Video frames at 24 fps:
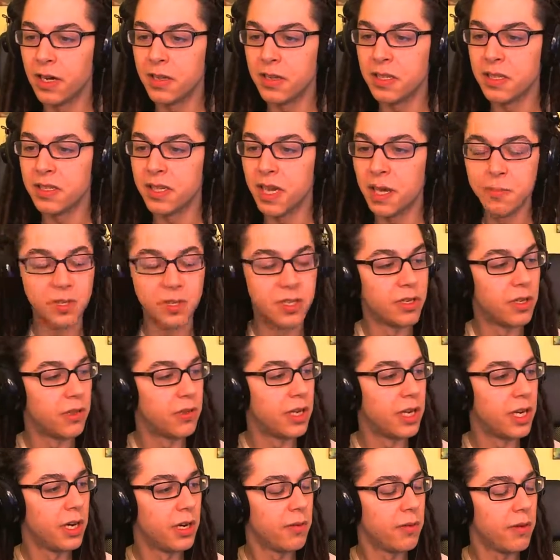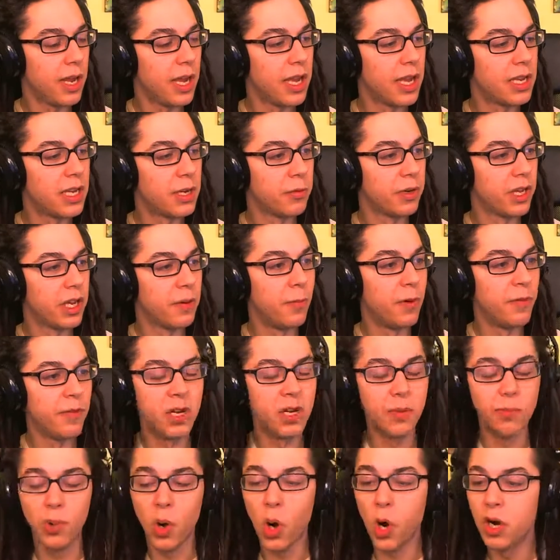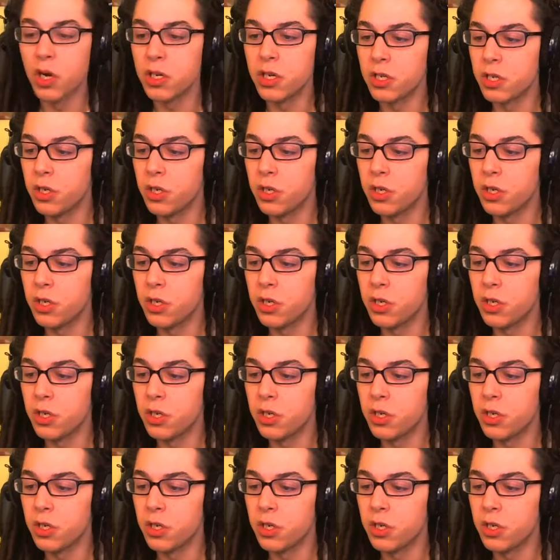this episode here, and we're going to move into part